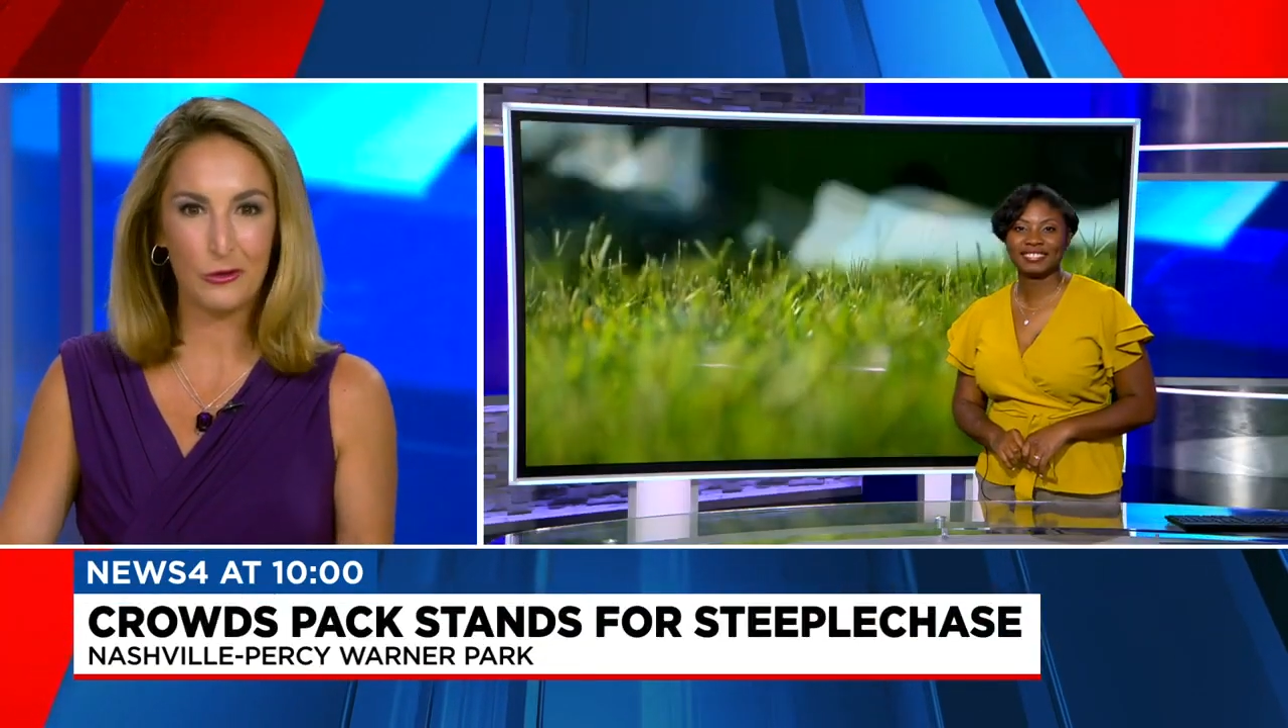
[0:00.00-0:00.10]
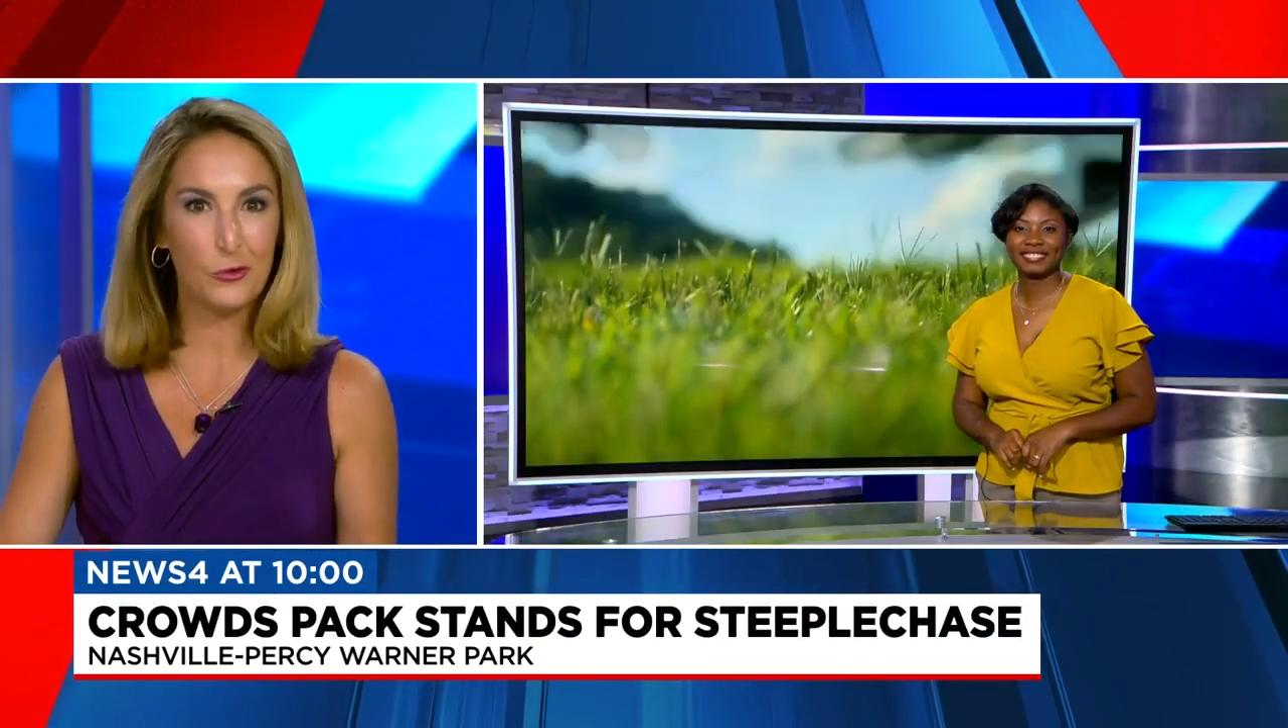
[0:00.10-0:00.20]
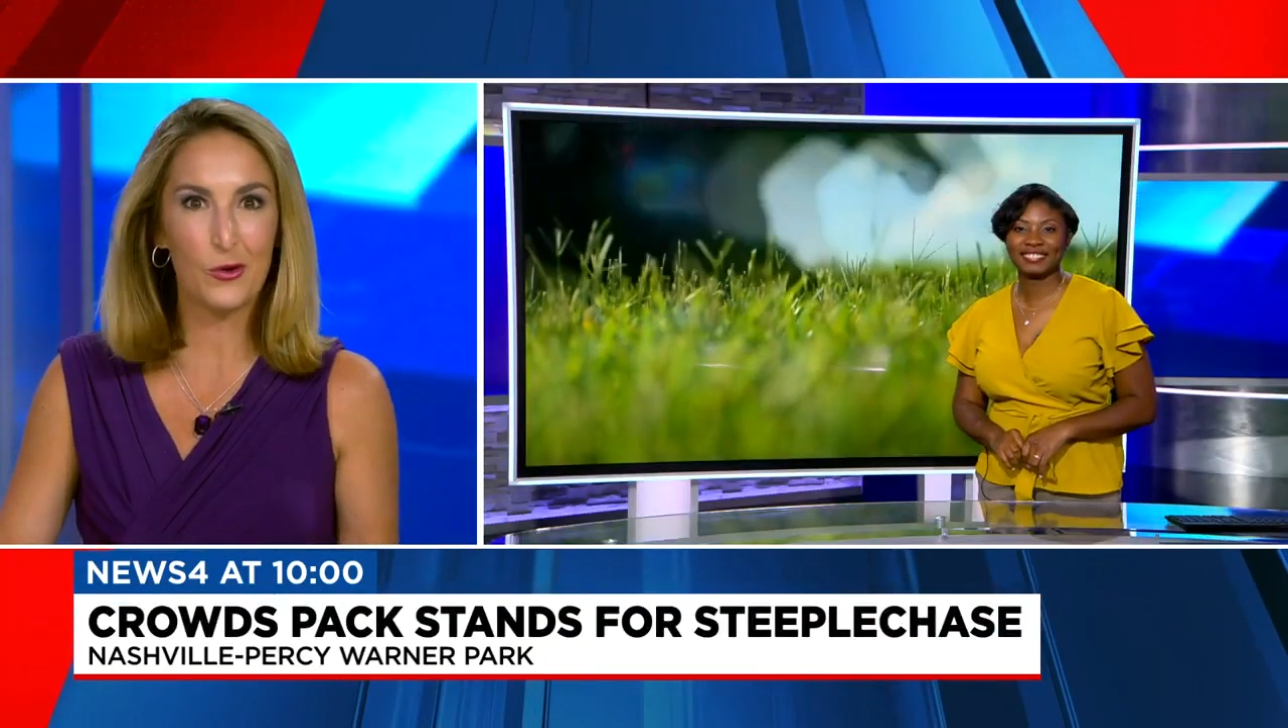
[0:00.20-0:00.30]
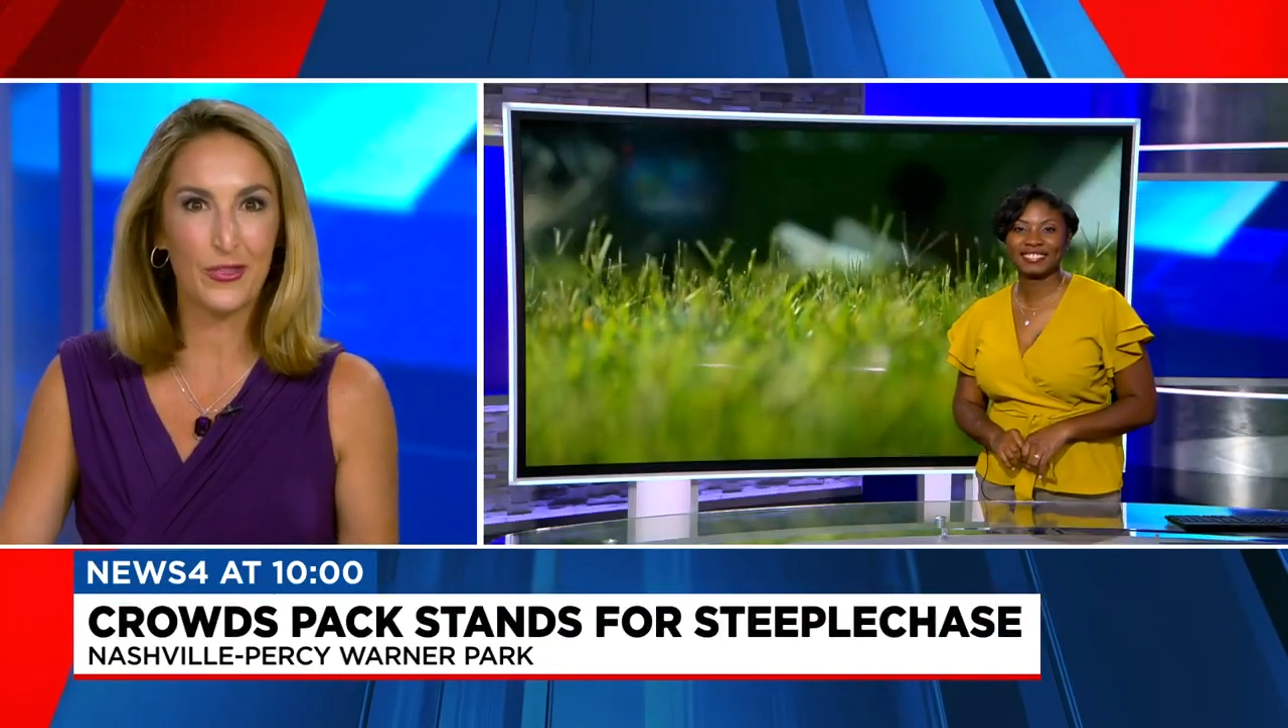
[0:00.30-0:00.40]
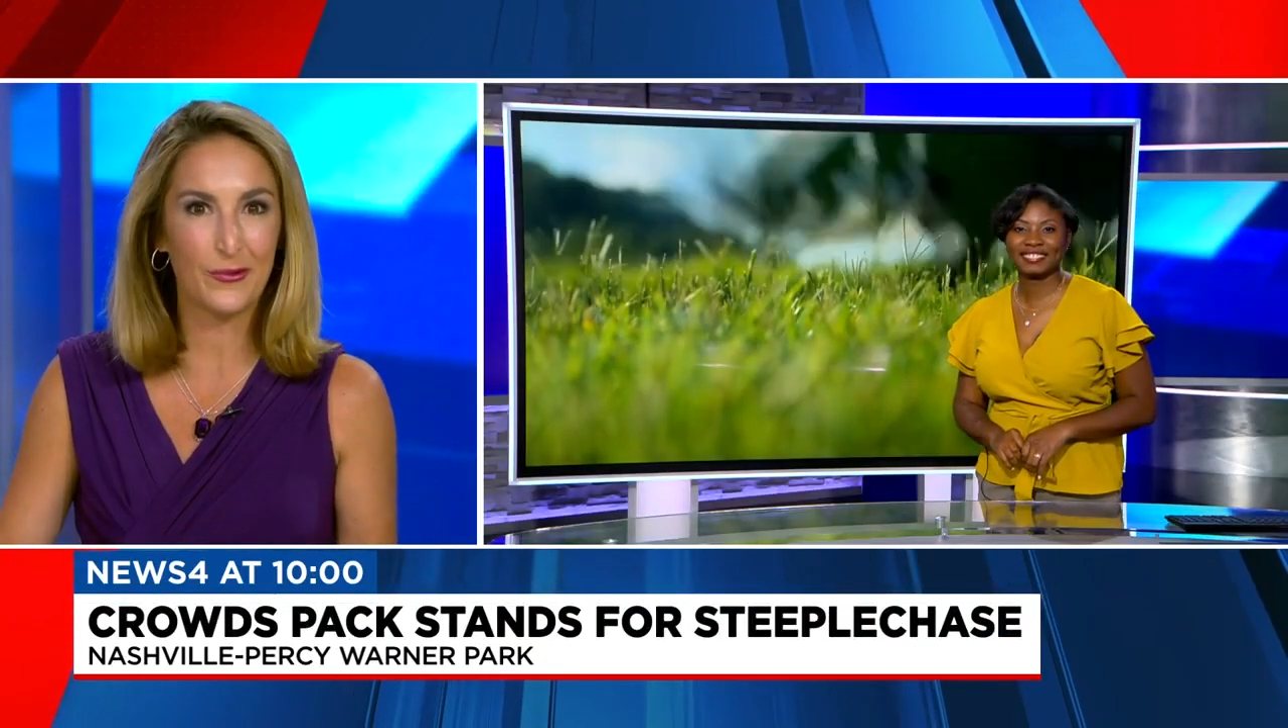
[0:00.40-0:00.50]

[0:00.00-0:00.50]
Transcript: who won the